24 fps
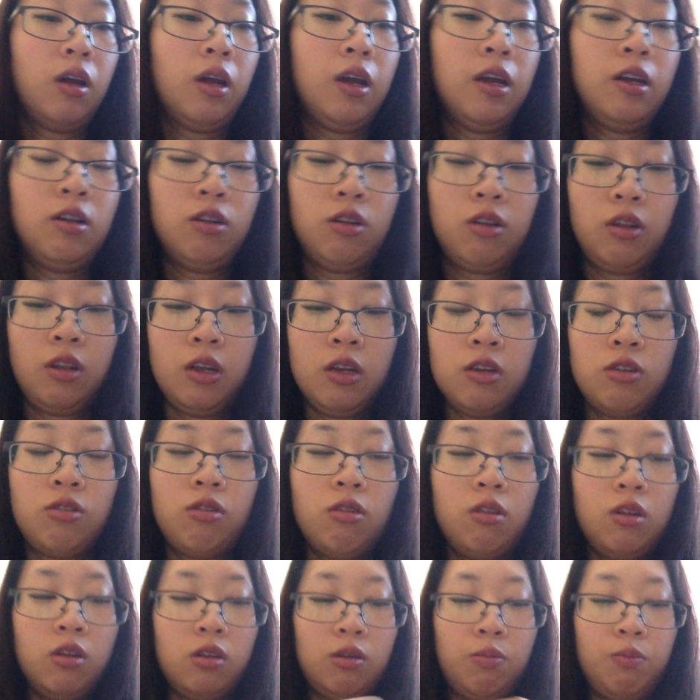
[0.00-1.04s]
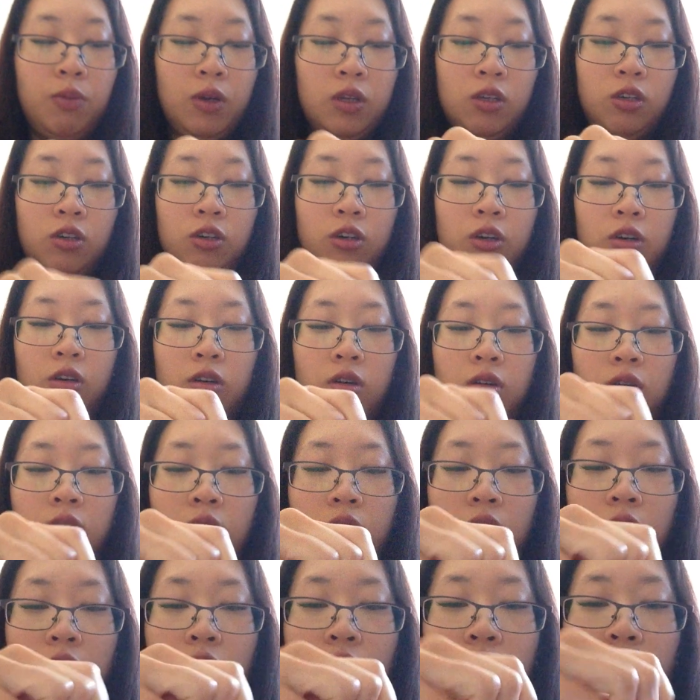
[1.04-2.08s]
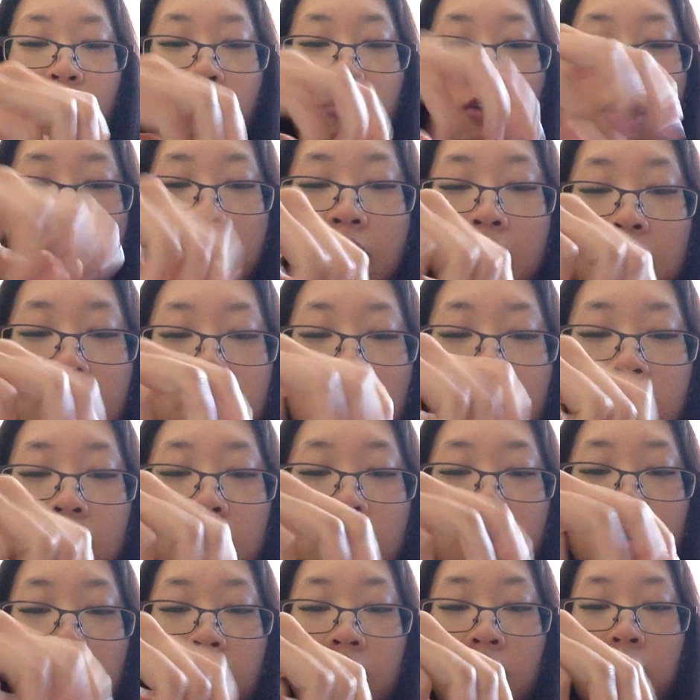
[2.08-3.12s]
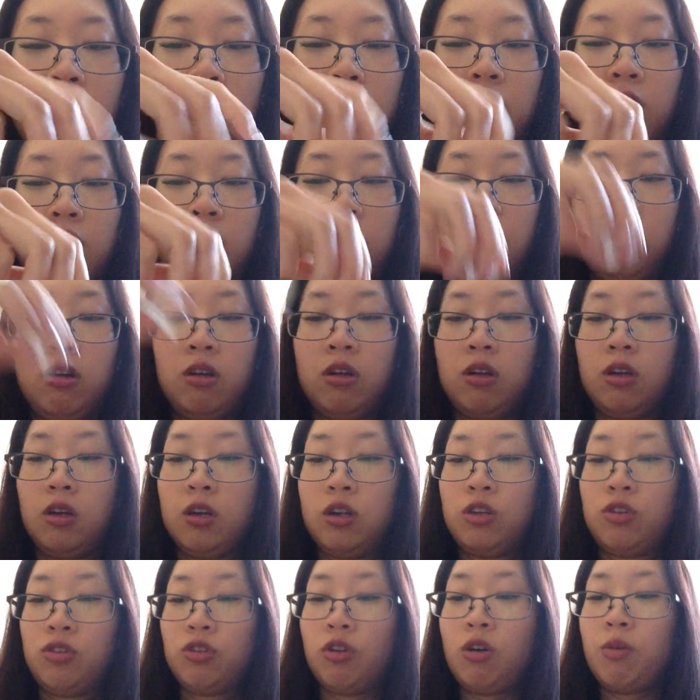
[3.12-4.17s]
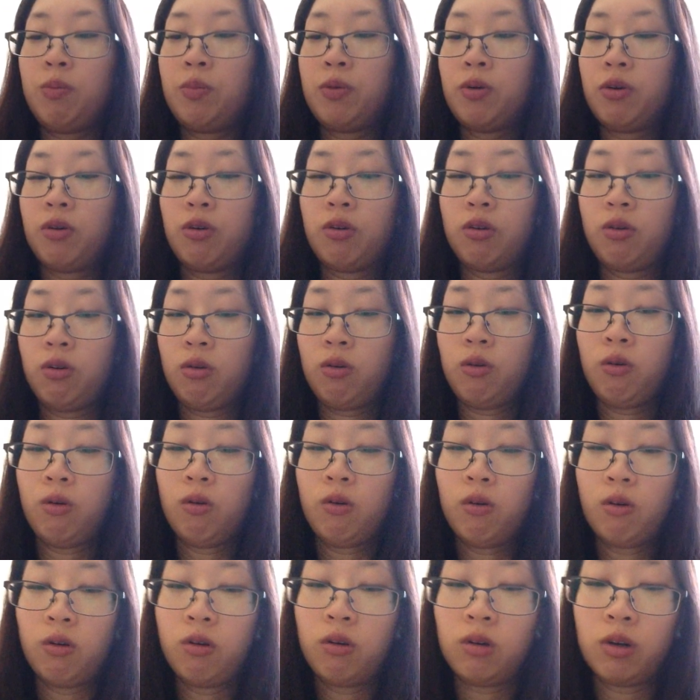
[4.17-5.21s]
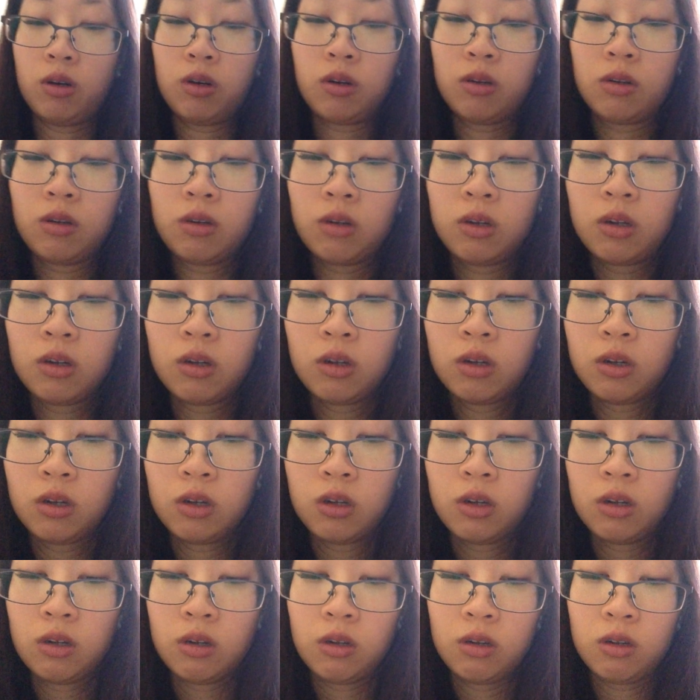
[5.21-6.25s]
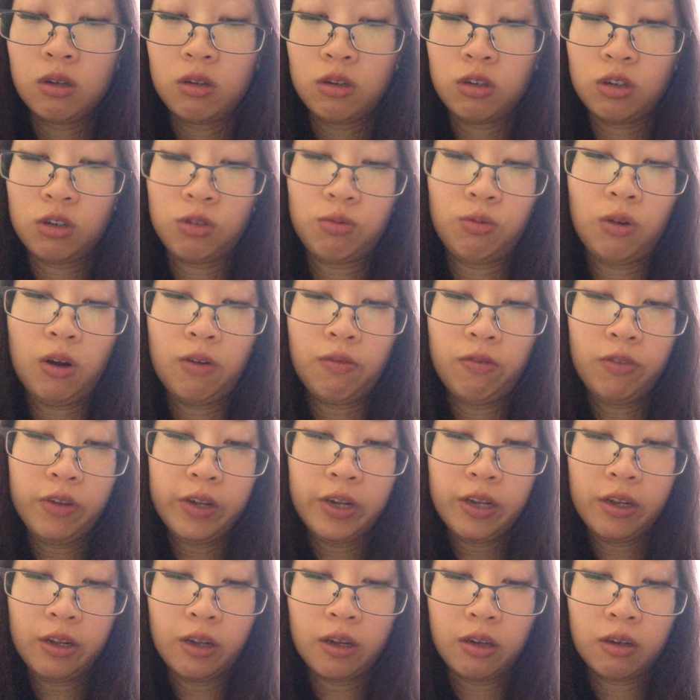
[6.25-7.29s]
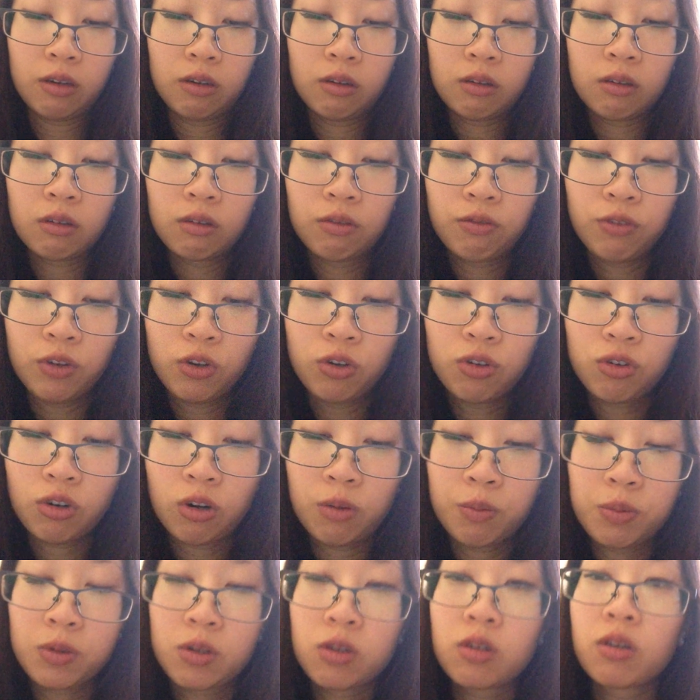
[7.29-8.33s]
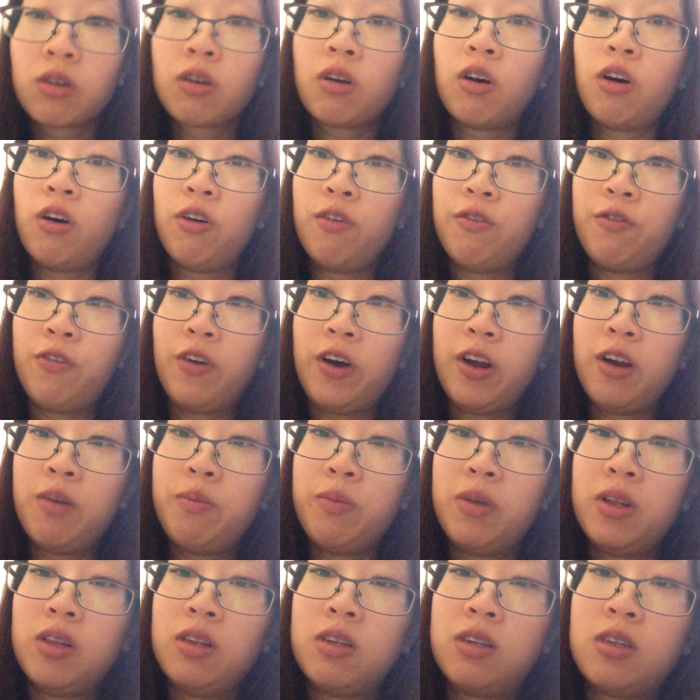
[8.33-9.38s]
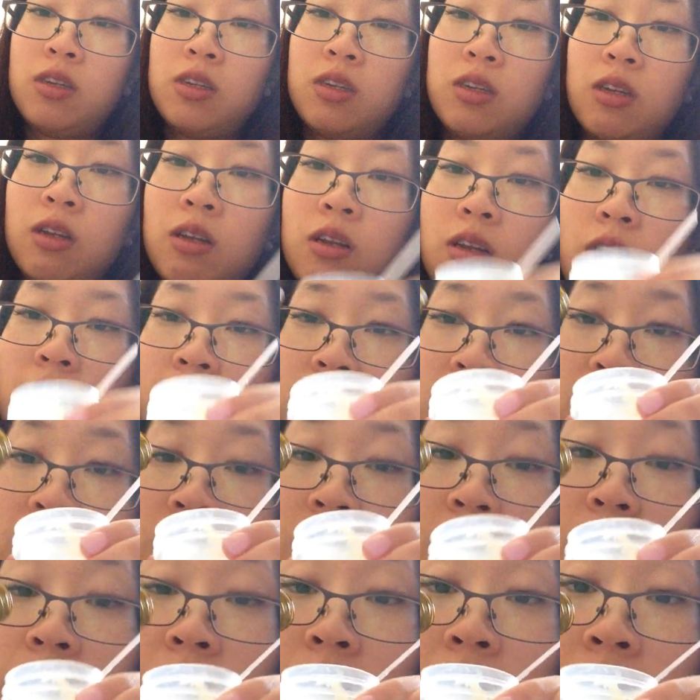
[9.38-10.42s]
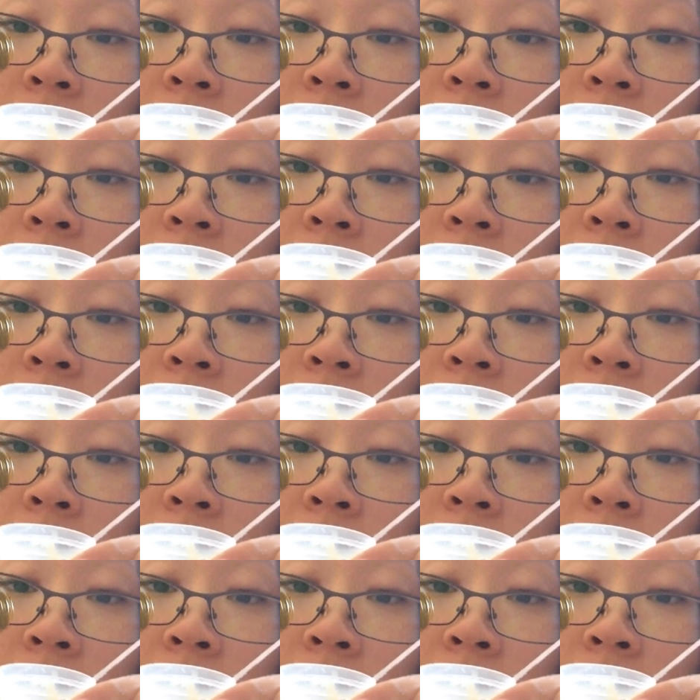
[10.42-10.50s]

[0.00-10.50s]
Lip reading: And then to this mixture, you add a drop, or just roughly a few drops, of vitamins E.